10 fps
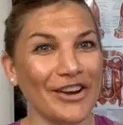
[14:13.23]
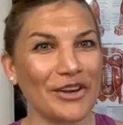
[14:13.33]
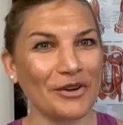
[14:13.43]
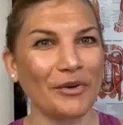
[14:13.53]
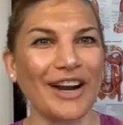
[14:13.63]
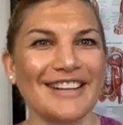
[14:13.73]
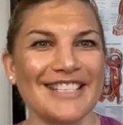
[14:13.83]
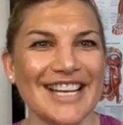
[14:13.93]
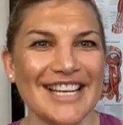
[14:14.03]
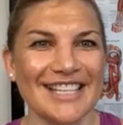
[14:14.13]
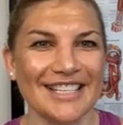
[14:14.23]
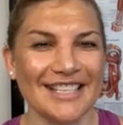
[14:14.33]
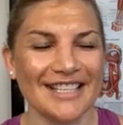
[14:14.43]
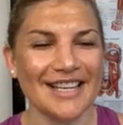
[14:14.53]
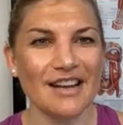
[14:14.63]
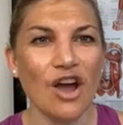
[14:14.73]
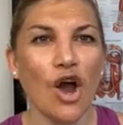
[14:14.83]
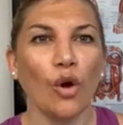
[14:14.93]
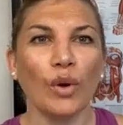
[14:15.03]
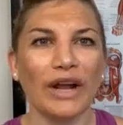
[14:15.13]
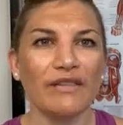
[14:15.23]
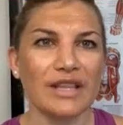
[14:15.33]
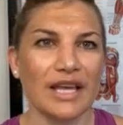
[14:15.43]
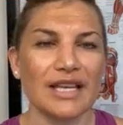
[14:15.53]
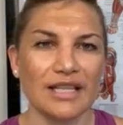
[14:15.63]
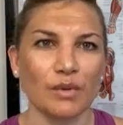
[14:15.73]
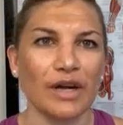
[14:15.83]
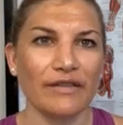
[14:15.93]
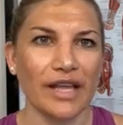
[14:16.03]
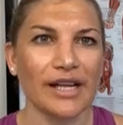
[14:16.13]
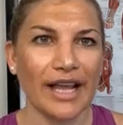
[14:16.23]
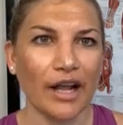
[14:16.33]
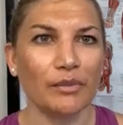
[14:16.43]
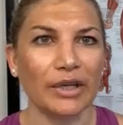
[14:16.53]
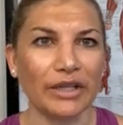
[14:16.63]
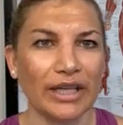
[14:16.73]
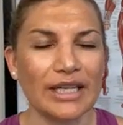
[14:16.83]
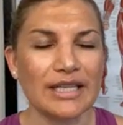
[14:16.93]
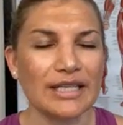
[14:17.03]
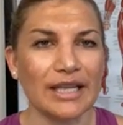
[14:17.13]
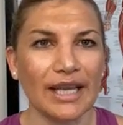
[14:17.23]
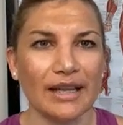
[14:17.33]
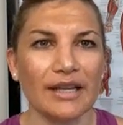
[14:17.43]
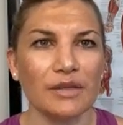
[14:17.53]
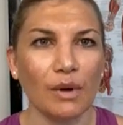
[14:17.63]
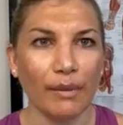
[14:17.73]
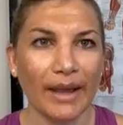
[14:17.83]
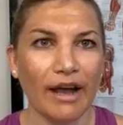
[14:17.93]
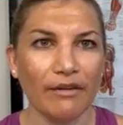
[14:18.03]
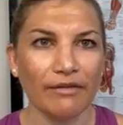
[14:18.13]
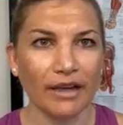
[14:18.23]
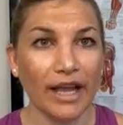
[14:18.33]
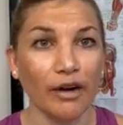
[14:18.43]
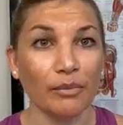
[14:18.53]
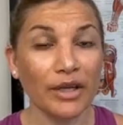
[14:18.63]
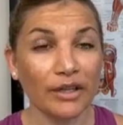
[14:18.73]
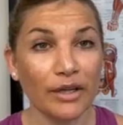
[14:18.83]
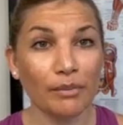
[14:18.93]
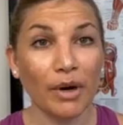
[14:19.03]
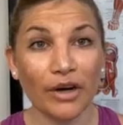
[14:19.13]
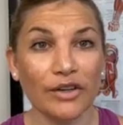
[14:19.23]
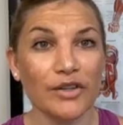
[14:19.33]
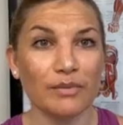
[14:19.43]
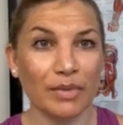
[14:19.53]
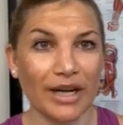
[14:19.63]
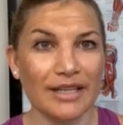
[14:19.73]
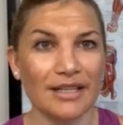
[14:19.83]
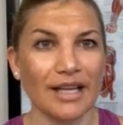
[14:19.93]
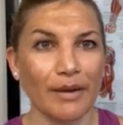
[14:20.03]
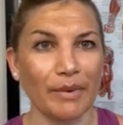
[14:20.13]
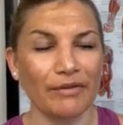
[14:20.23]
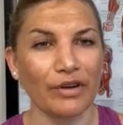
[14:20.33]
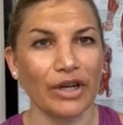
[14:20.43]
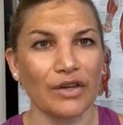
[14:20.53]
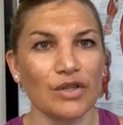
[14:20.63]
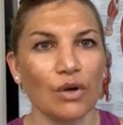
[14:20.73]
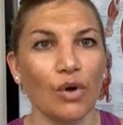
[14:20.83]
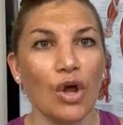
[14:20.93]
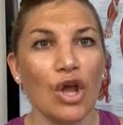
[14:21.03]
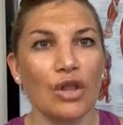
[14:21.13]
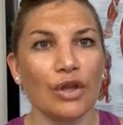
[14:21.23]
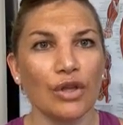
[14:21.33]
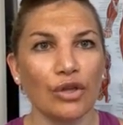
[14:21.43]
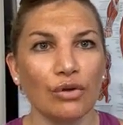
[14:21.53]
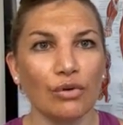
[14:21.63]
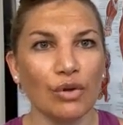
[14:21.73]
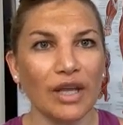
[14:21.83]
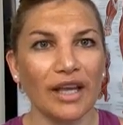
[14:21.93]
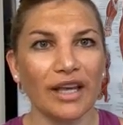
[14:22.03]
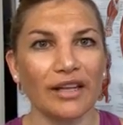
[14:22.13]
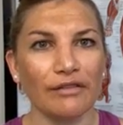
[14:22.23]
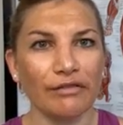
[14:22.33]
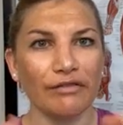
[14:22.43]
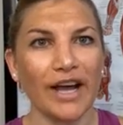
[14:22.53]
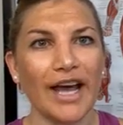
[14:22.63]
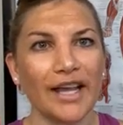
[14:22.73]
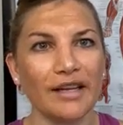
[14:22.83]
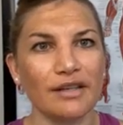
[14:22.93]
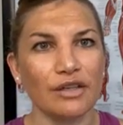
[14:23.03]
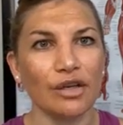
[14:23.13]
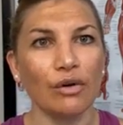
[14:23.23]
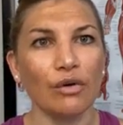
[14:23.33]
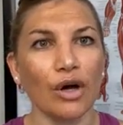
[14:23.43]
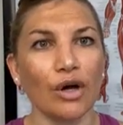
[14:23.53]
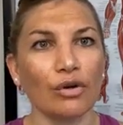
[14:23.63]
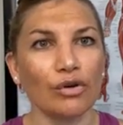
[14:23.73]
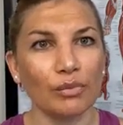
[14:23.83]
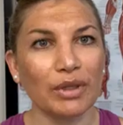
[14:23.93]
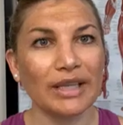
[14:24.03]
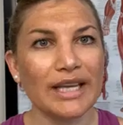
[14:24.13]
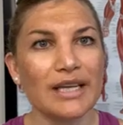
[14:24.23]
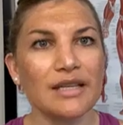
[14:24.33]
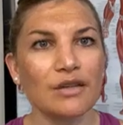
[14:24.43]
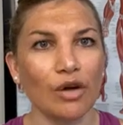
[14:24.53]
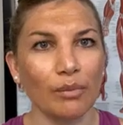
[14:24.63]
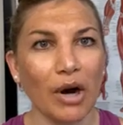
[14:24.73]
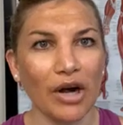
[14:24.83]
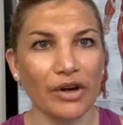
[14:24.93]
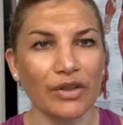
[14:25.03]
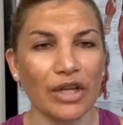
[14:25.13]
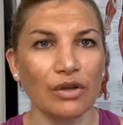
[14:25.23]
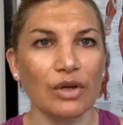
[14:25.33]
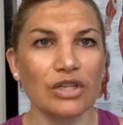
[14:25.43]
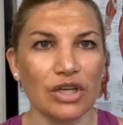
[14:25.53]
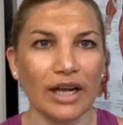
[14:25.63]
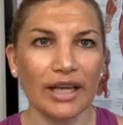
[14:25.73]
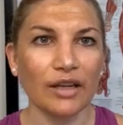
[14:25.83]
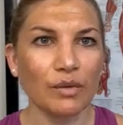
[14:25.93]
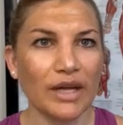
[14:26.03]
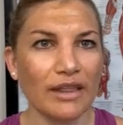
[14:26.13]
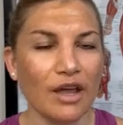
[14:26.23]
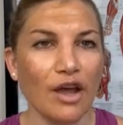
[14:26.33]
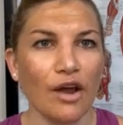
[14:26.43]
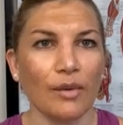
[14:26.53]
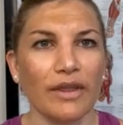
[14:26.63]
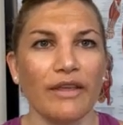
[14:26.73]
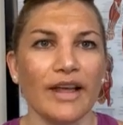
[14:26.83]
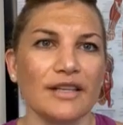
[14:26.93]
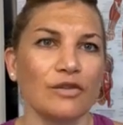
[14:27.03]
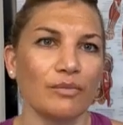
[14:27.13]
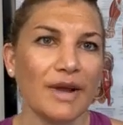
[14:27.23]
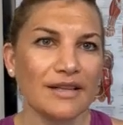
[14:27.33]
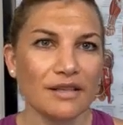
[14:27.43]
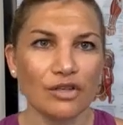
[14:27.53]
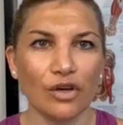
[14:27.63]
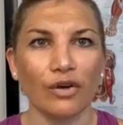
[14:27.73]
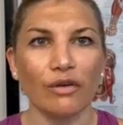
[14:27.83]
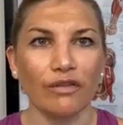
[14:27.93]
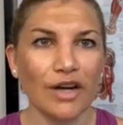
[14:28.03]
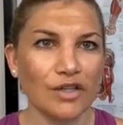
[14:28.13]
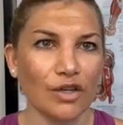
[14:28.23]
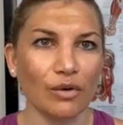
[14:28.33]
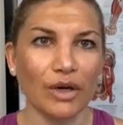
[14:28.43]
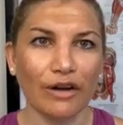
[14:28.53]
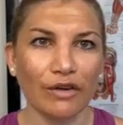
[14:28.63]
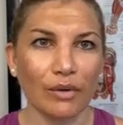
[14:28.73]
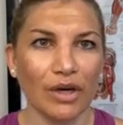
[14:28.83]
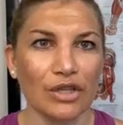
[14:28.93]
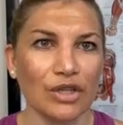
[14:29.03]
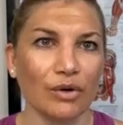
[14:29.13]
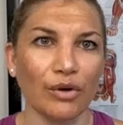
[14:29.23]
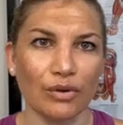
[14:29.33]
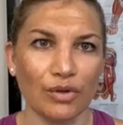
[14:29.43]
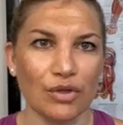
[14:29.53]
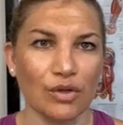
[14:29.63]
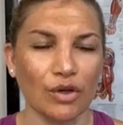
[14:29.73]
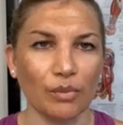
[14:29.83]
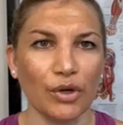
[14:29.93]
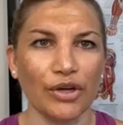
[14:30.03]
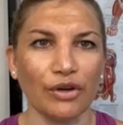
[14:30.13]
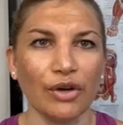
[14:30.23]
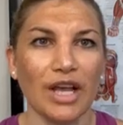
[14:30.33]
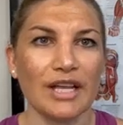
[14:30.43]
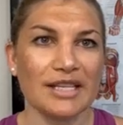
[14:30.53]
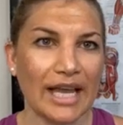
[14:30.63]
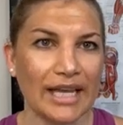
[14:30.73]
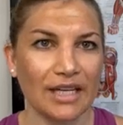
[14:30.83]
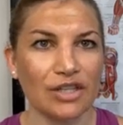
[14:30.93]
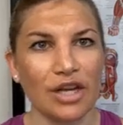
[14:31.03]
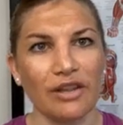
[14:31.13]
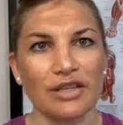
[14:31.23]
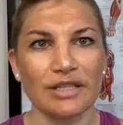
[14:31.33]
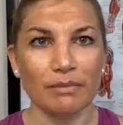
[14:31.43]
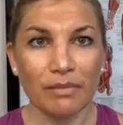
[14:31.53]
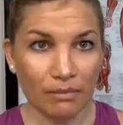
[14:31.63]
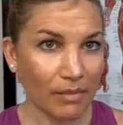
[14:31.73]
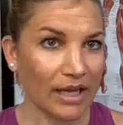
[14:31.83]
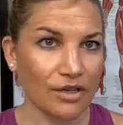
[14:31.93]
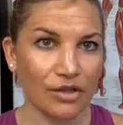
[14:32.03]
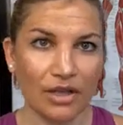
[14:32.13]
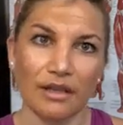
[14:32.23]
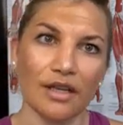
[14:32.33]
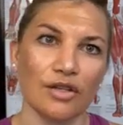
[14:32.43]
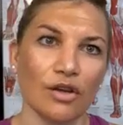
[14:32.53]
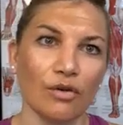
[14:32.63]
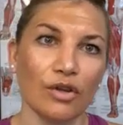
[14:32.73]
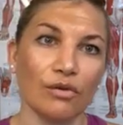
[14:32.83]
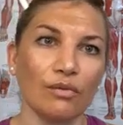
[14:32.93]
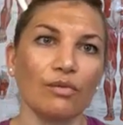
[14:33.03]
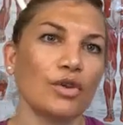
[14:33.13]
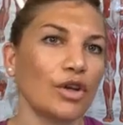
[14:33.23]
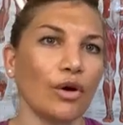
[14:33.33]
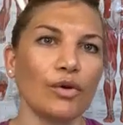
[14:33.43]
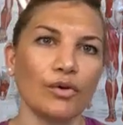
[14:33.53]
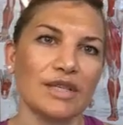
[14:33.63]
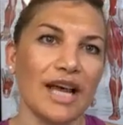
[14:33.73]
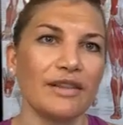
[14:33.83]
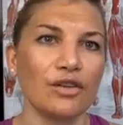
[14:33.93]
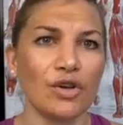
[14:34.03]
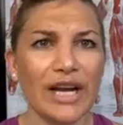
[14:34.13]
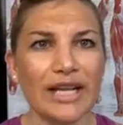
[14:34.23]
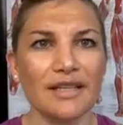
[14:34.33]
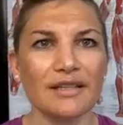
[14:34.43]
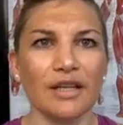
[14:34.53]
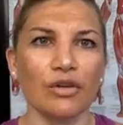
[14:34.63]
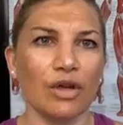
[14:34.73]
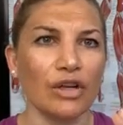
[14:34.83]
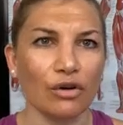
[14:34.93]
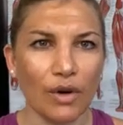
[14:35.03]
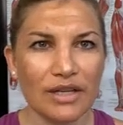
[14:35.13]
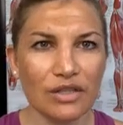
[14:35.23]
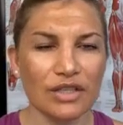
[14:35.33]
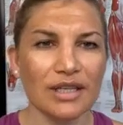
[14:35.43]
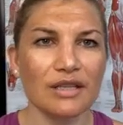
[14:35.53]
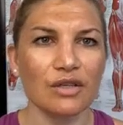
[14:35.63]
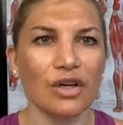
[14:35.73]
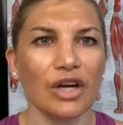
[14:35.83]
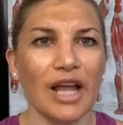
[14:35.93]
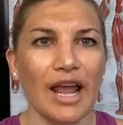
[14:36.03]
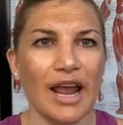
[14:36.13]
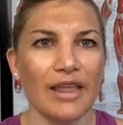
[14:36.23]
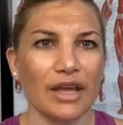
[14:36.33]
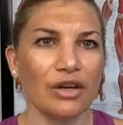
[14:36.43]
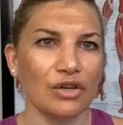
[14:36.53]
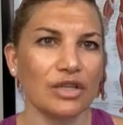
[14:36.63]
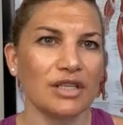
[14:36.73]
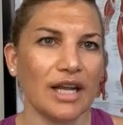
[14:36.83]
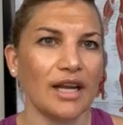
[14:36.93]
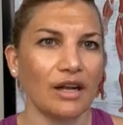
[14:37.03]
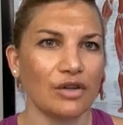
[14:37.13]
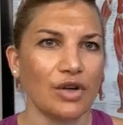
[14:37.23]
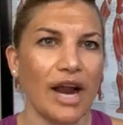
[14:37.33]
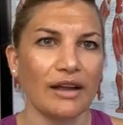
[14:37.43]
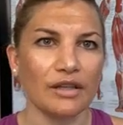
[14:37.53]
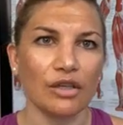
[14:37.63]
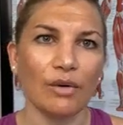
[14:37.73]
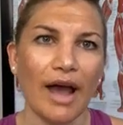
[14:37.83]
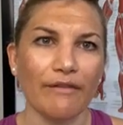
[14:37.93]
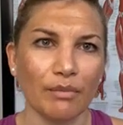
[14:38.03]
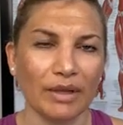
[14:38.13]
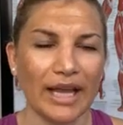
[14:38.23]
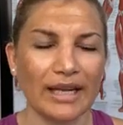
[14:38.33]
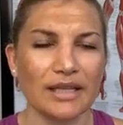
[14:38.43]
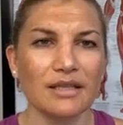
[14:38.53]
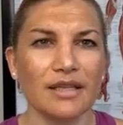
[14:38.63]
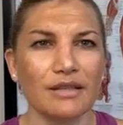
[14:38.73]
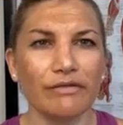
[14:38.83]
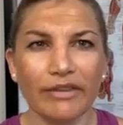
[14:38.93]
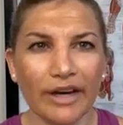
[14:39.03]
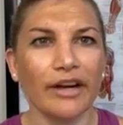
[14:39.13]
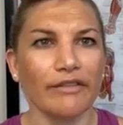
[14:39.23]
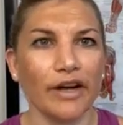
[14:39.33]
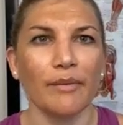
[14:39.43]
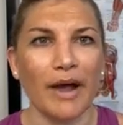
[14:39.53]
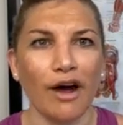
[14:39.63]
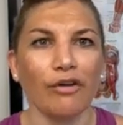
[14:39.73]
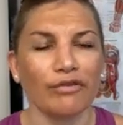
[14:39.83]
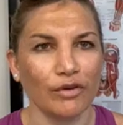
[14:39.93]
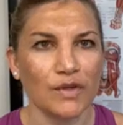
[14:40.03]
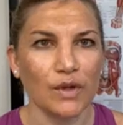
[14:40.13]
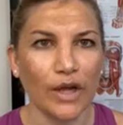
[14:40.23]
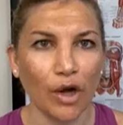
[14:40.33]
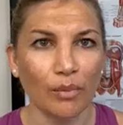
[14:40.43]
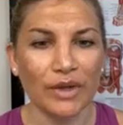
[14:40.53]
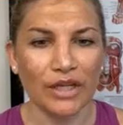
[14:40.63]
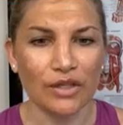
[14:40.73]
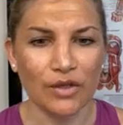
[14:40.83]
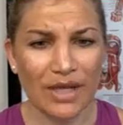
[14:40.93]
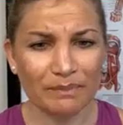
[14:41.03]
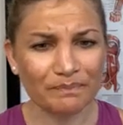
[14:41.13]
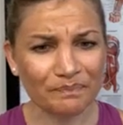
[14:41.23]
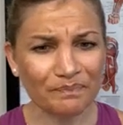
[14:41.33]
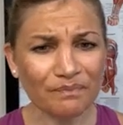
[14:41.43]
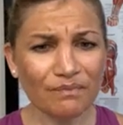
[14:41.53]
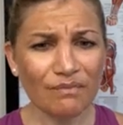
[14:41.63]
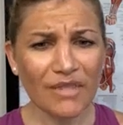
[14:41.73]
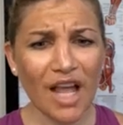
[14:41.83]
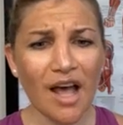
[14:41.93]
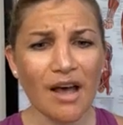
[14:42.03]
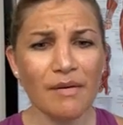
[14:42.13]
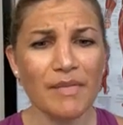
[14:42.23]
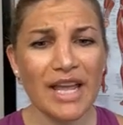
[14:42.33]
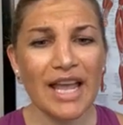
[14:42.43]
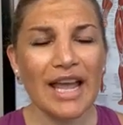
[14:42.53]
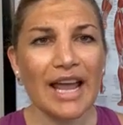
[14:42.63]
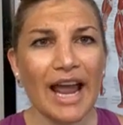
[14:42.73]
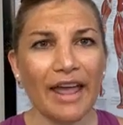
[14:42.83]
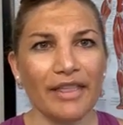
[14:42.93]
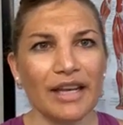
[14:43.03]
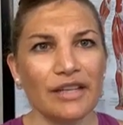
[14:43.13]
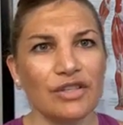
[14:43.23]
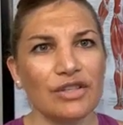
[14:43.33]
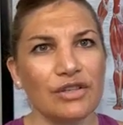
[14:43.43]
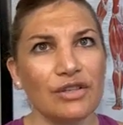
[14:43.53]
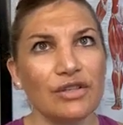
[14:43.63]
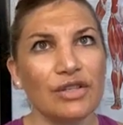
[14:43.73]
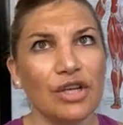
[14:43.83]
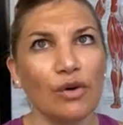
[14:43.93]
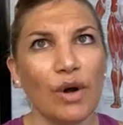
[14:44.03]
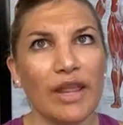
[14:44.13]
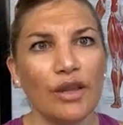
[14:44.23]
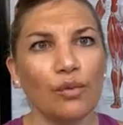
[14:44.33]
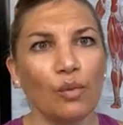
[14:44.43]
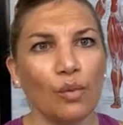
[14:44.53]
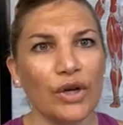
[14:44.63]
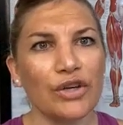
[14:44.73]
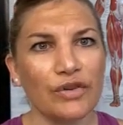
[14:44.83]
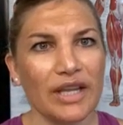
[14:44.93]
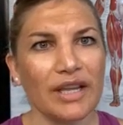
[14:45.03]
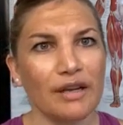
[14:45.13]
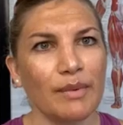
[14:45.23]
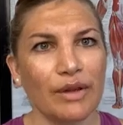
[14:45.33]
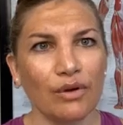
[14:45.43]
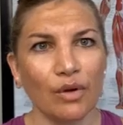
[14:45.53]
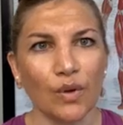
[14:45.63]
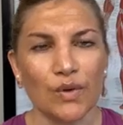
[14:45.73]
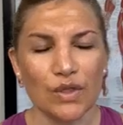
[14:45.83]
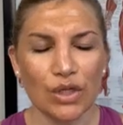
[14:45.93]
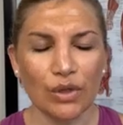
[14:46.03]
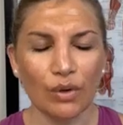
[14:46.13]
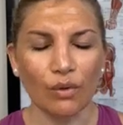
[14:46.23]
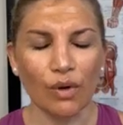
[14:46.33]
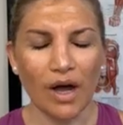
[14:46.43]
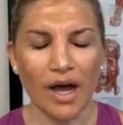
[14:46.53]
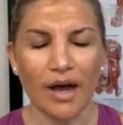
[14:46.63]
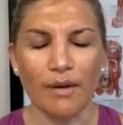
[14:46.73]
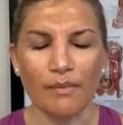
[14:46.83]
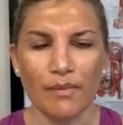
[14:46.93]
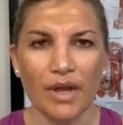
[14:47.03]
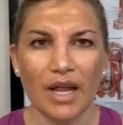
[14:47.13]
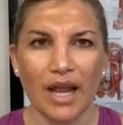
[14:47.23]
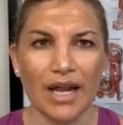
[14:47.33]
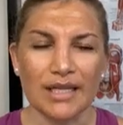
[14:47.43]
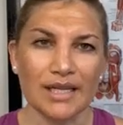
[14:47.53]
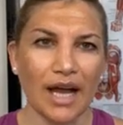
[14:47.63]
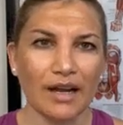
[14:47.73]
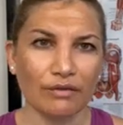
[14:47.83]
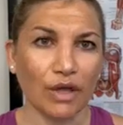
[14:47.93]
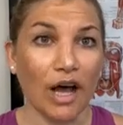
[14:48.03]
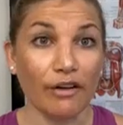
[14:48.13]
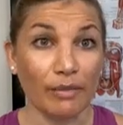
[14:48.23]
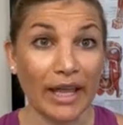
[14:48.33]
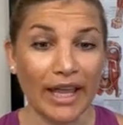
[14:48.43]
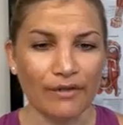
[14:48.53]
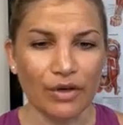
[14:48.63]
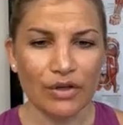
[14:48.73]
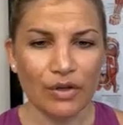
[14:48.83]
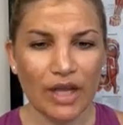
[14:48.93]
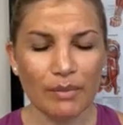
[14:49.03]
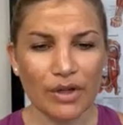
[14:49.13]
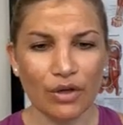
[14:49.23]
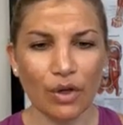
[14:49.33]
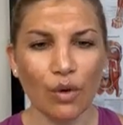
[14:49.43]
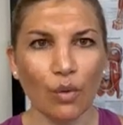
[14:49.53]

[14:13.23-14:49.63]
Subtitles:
for you to want to stay consistent, whatever that is, whatever that accountability is. And again, that's why we have accountability partners and pods set up in for here, so that you can find, a group of ladies or a partner that you can check in with, whether that's your Messenger or Voxer, whatever you want to do, or through this group where you're tagging each other, making sure that they show you, you attend the trainings, that you get your questions answered, and that you're just staying on track and that you have a plan. It's very, very powerful. So I hope that you do that. And then when you're thinking about the goals too, and it's kind of law of behavior and through there, but